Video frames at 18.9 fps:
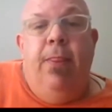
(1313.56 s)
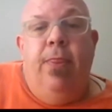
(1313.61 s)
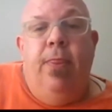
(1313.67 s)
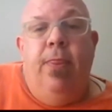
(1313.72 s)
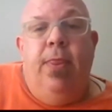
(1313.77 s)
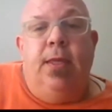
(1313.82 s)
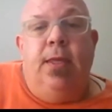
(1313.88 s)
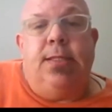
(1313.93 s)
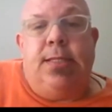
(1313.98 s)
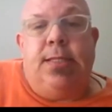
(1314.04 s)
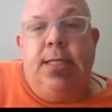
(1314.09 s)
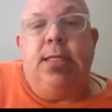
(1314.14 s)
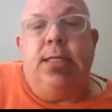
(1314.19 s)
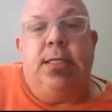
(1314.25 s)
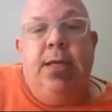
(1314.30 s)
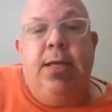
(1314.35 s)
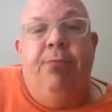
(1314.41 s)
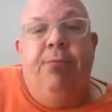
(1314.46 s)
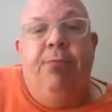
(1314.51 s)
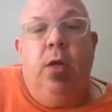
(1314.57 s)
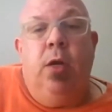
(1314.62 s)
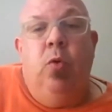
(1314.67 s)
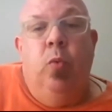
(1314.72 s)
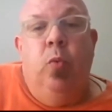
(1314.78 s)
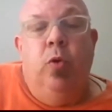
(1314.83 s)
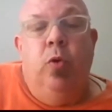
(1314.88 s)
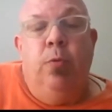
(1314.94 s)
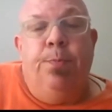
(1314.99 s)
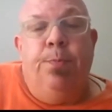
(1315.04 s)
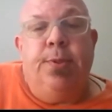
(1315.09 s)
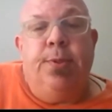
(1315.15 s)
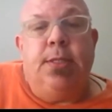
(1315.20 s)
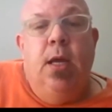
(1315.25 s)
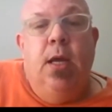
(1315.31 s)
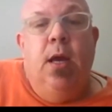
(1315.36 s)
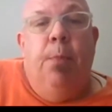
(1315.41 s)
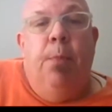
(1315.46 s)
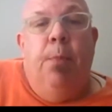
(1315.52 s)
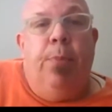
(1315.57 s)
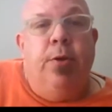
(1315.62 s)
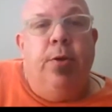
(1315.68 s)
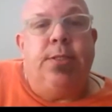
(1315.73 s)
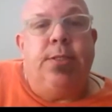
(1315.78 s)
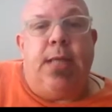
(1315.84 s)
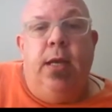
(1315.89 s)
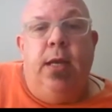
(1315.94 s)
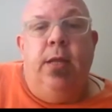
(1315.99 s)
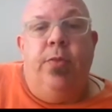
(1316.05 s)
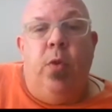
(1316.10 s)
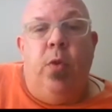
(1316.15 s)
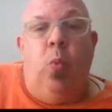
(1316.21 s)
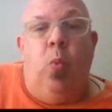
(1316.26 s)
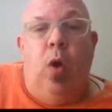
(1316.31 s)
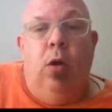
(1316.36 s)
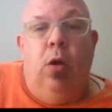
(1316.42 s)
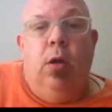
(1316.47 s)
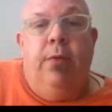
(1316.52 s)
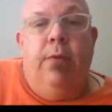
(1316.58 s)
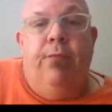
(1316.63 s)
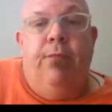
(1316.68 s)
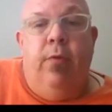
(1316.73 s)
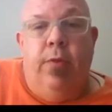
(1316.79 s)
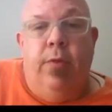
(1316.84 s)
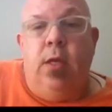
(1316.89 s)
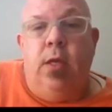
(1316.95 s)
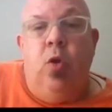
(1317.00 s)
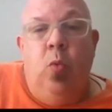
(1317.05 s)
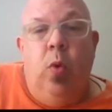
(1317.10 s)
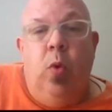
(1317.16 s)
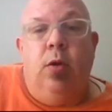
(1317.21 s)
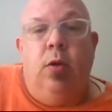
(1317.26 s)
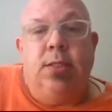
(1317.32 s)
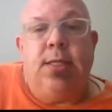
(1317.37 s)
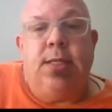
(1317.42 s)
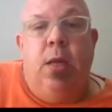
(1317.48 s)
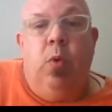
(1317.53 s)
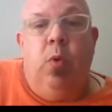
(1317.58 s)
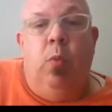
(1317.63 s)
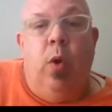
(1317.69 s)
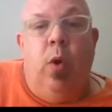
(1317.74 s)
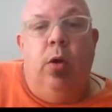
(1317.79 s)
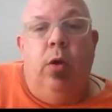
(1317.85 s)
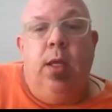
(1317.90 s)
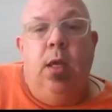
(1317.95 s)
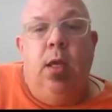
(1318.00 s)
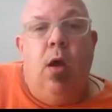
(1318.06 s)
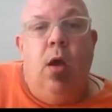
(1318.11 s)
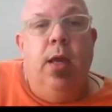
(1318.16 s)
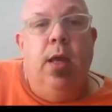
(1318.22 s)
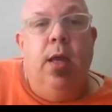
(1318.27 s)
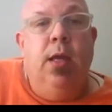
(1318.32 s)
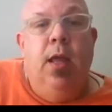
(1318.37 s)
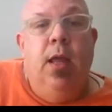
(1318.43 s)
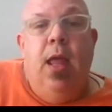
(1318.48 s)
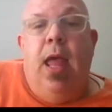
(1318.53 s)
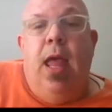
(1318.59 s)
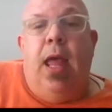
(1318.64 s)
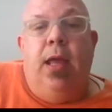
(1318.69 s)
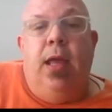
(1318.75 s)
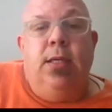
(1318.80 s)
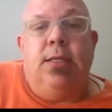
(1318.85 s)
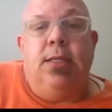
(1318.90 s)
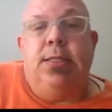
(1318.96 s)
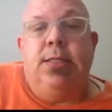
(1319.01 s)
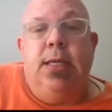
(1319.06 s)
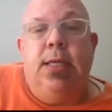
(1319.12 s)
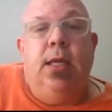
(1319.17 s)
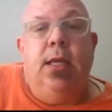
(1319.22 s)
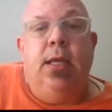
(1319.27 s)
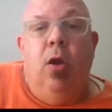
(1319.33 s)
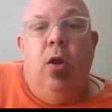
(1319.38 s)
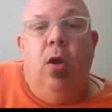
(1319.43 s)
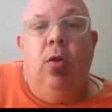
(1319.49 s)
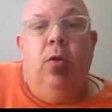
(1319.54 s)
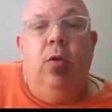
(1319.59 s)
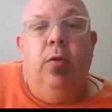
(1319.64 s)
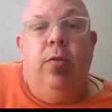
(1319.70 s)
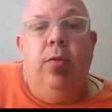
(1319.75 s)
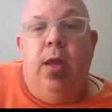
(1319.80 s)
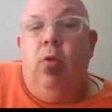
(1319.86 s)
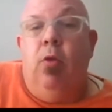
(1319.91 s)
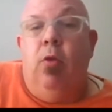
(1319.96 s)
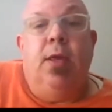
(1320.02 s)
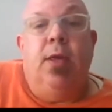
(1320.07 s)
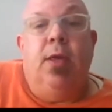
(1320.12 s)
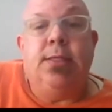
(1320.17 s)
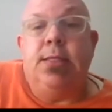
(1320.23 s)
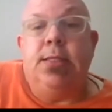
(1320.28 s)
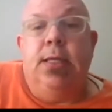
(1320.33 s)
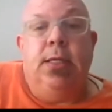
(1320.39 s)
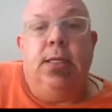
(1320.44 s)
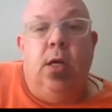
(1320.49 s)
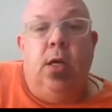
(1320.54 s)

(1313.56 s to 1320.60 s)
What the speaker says: the 6 different groups presented the work for the new works they were working on, and just sitting there listening to